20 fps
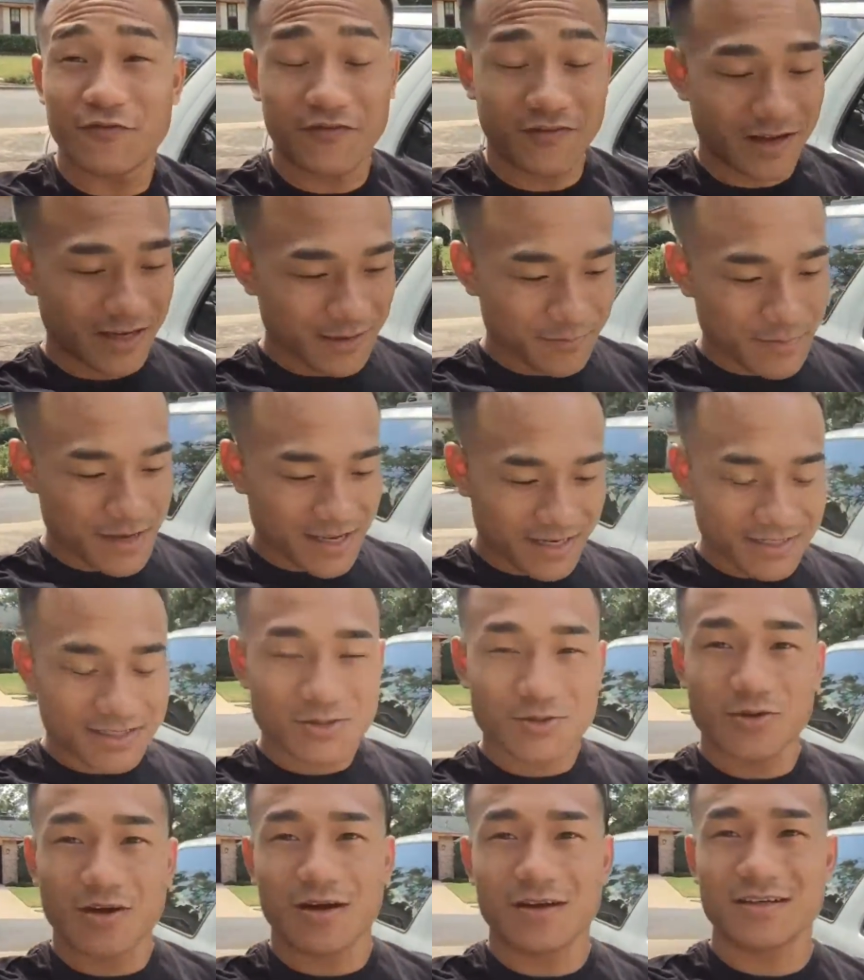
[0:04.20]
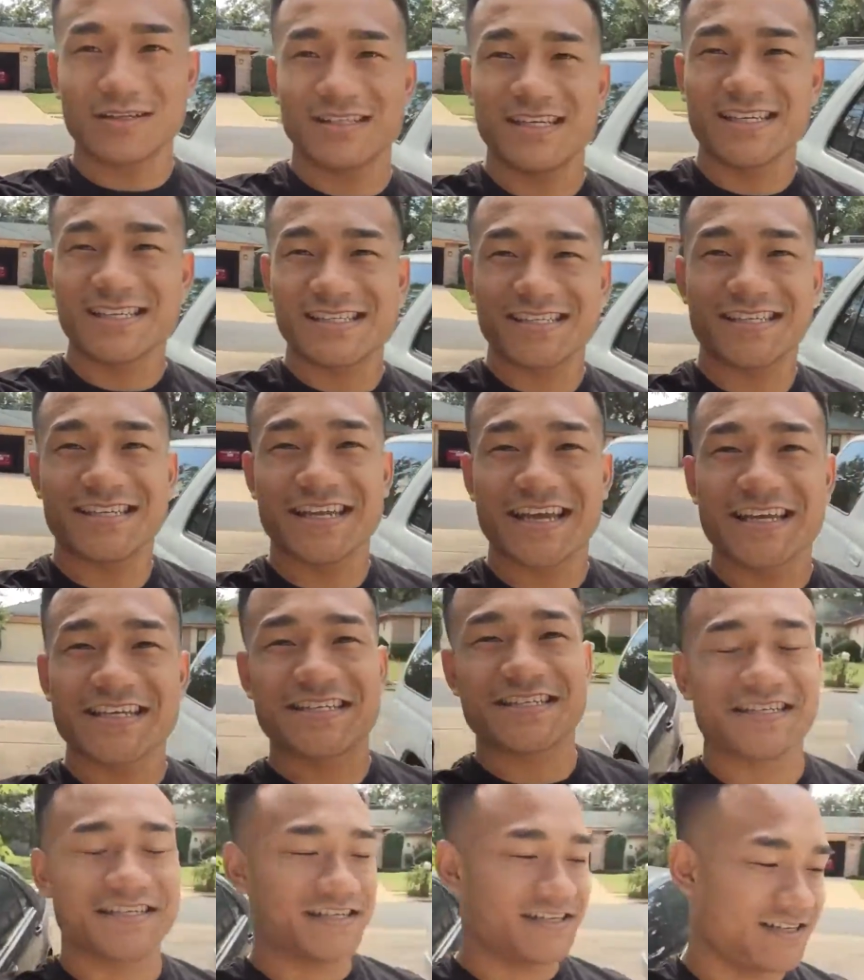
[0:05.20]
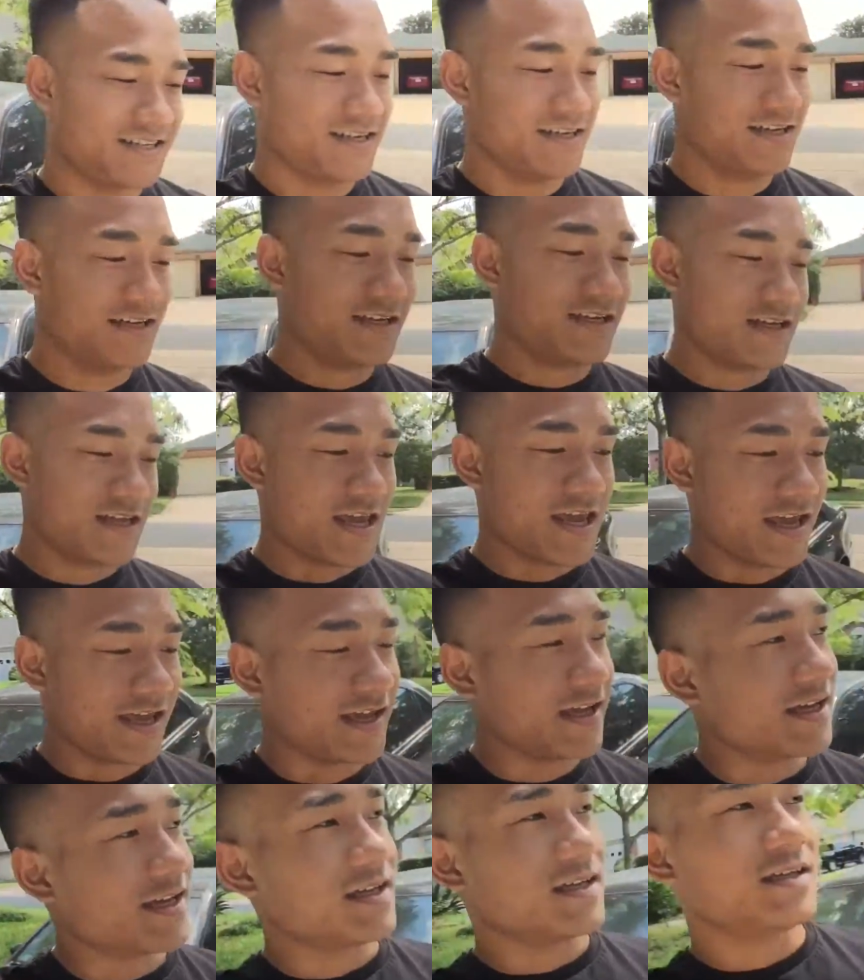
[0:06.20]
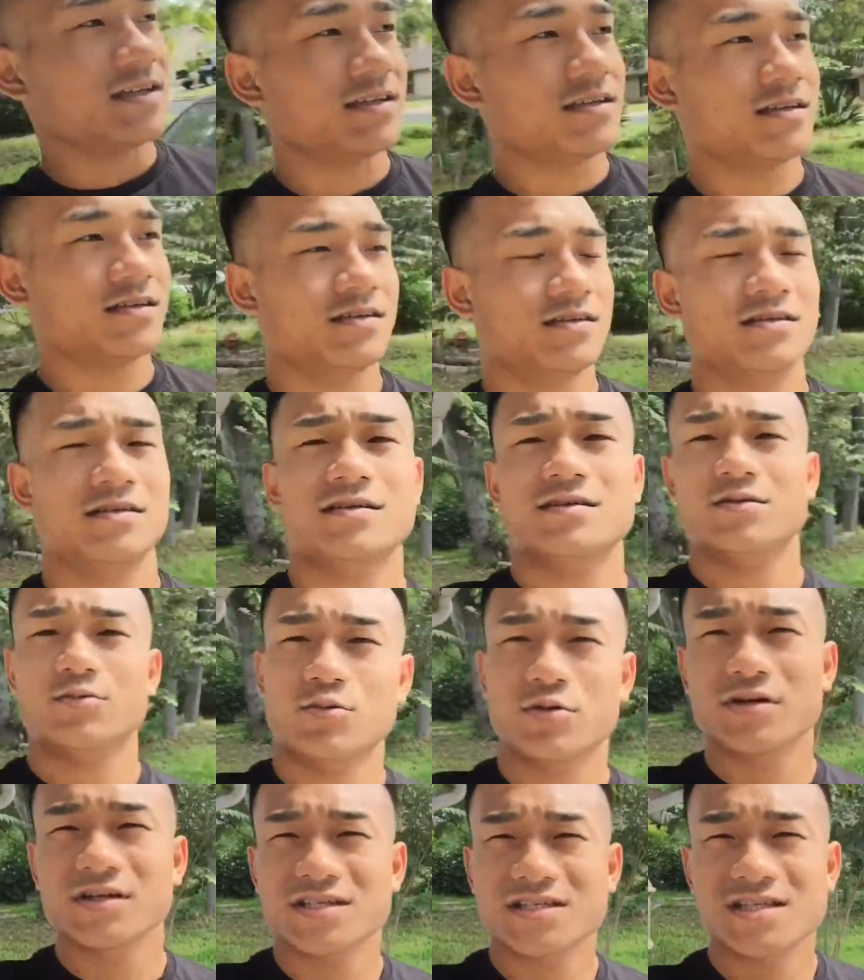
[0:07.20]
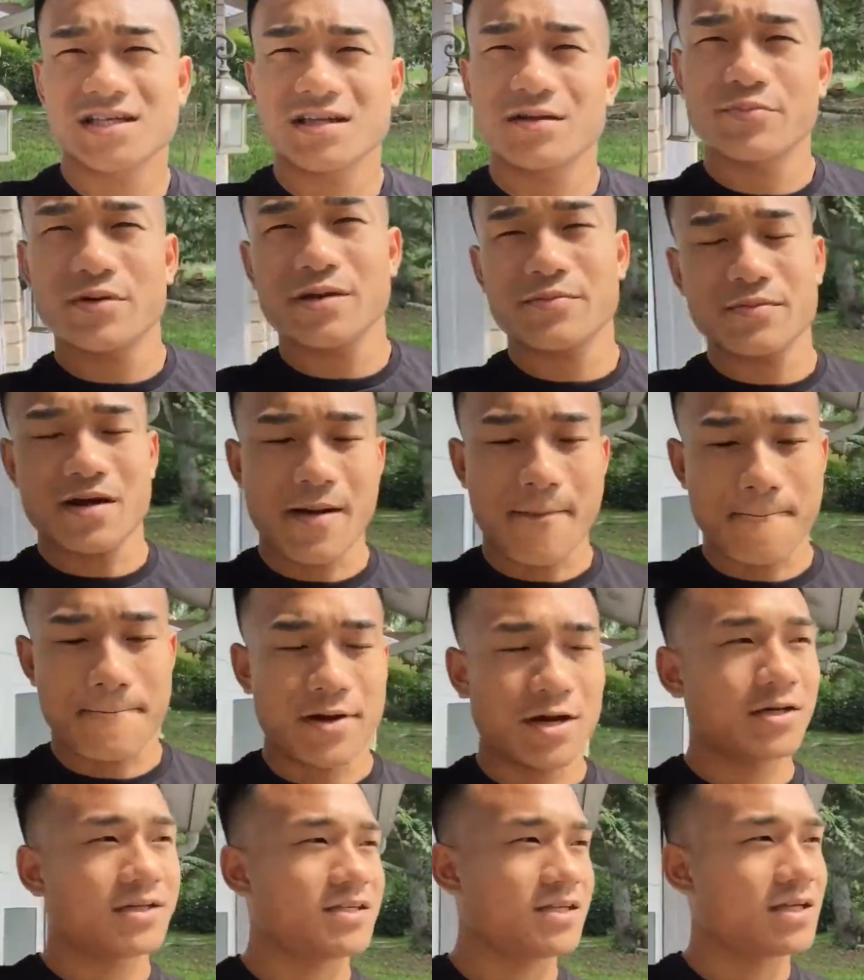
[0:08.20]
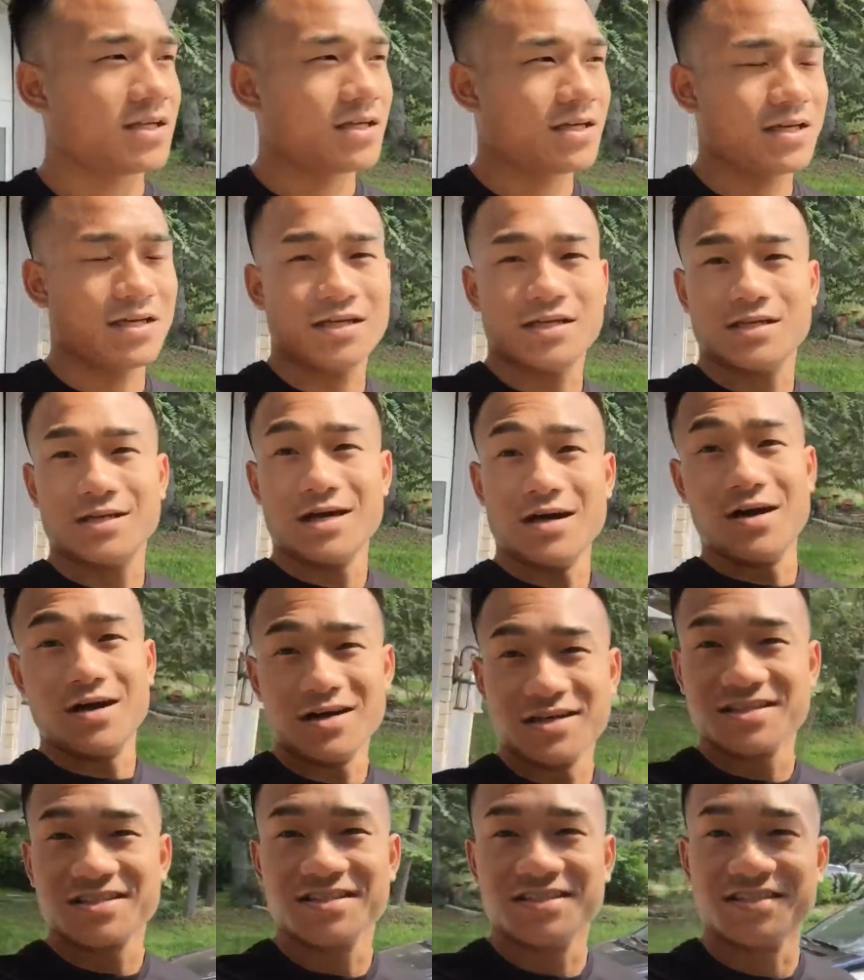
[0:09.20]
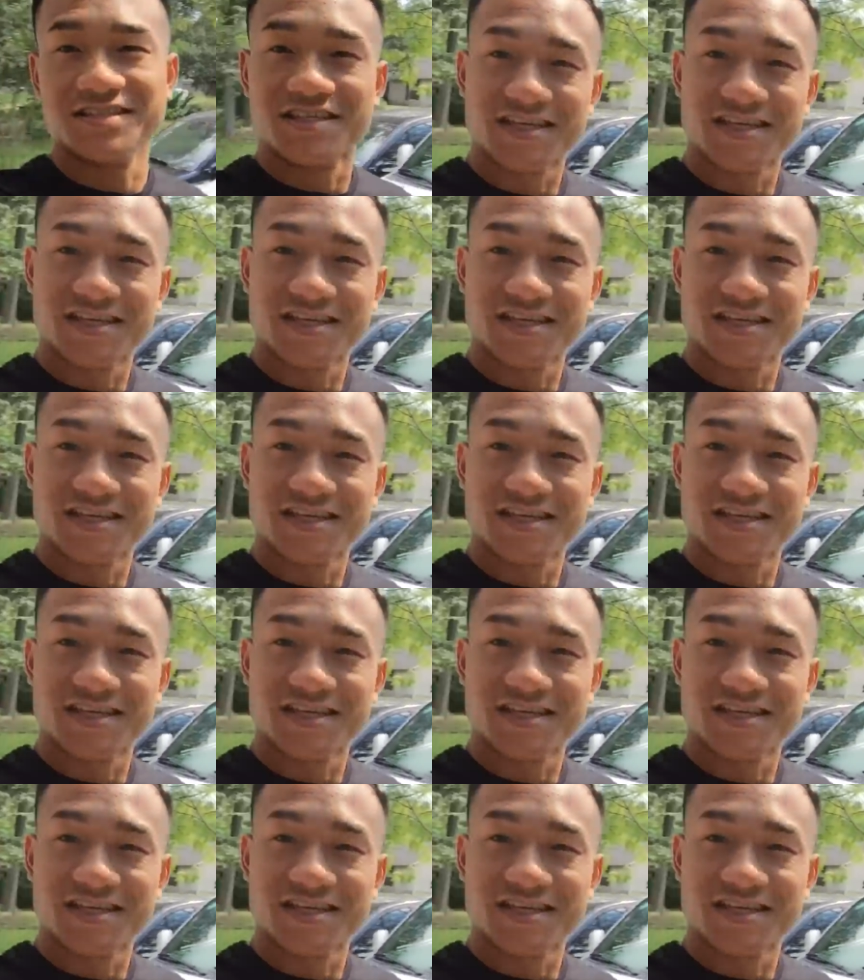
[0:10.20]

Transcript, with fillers: finally made it to our destination and we're gonna celebrate my birthday in Austin,